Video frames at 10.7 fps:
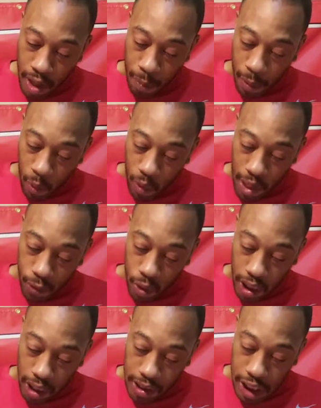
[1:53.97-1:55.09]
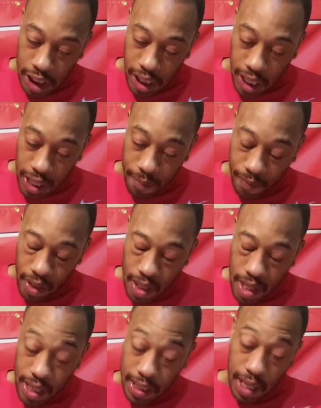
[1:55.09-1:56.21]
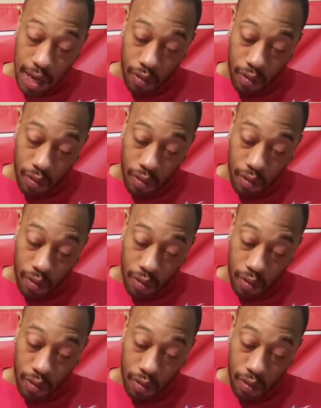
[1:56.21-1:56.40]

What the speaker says: but a wife who causes shame is like